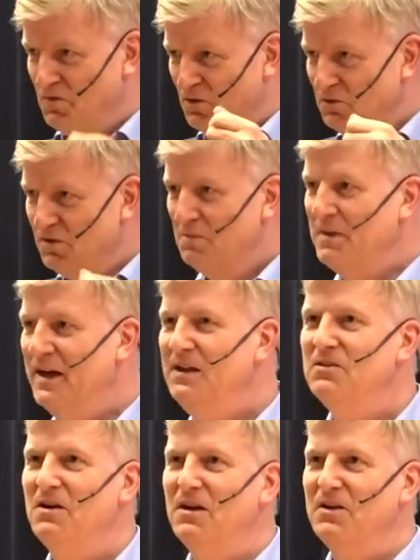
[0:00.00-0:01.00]
through
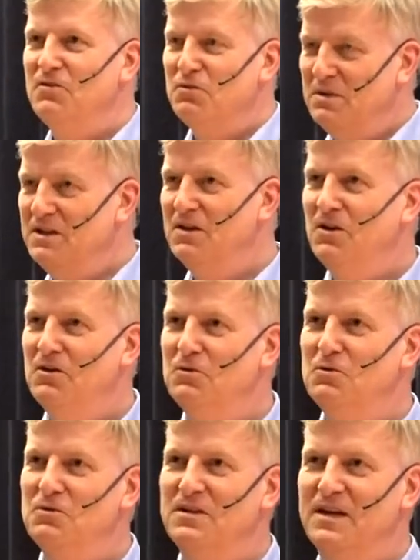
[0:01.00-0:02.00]
domain knowledge, we
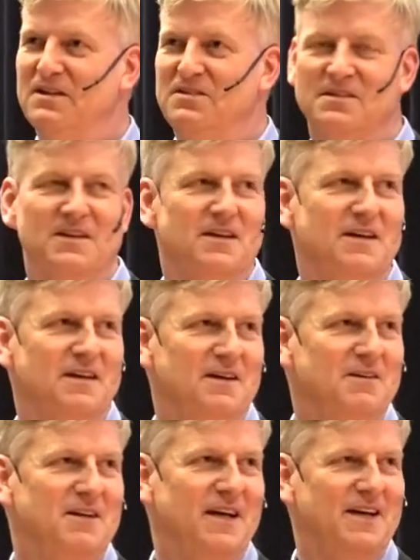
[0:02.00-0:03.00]
know that,
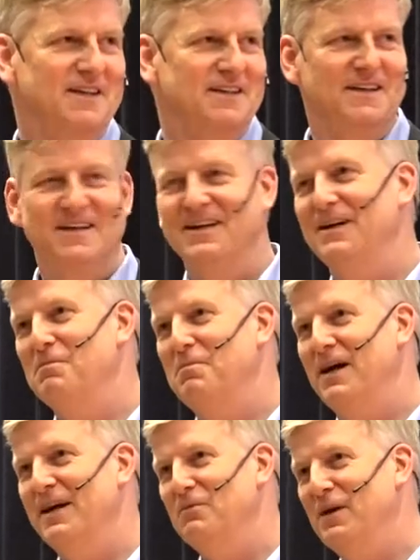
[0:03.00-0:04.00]
uh, okay, uh,
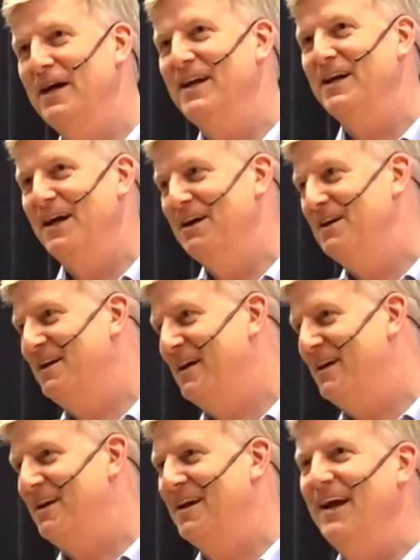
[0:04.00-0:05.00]
by wearing,
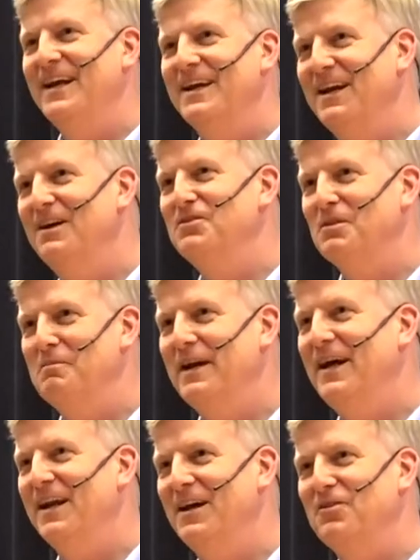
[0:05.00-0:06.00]
carrying around
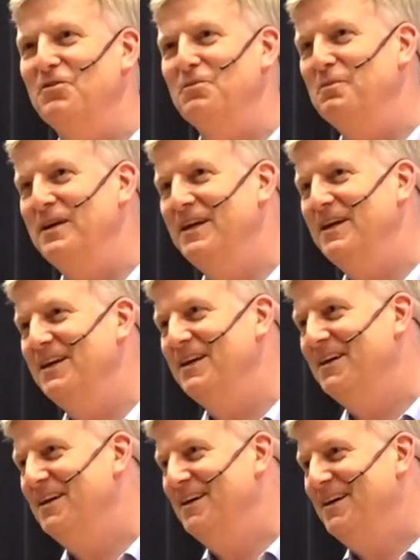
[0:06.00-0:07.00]
umbrellas,
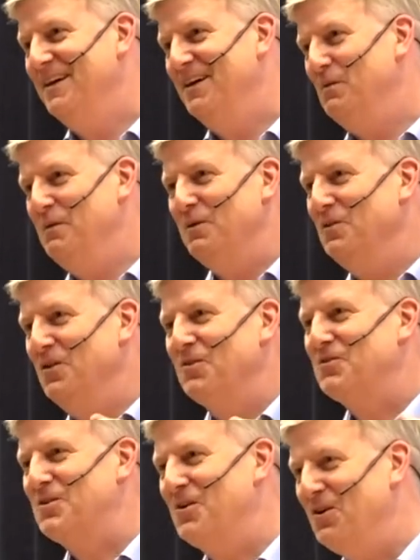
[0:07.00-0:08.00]
we, we will
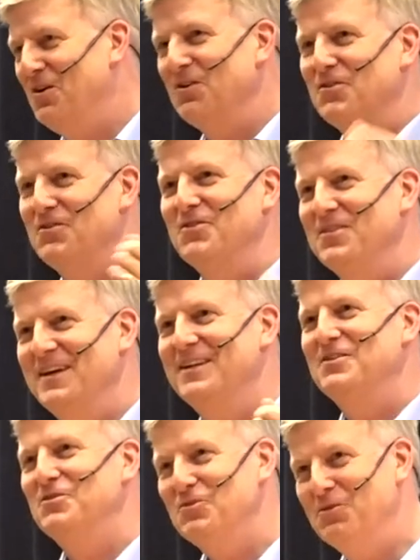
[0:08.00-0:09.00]
not cause
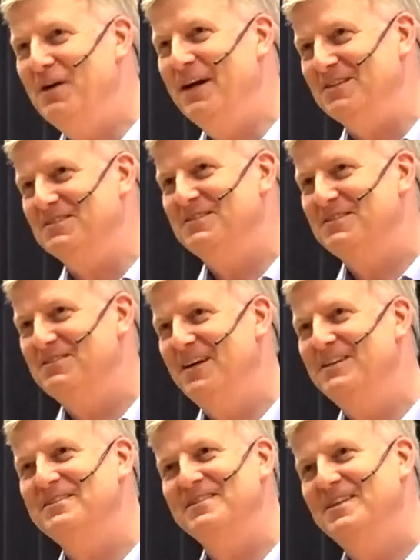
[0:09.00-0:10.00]
it to rain,
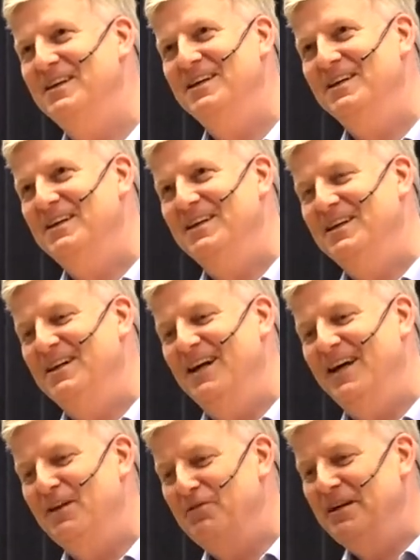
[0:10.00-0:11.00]
right?
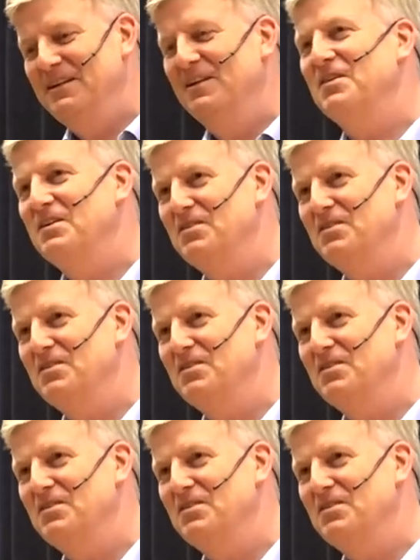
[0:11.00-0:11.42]
And I think this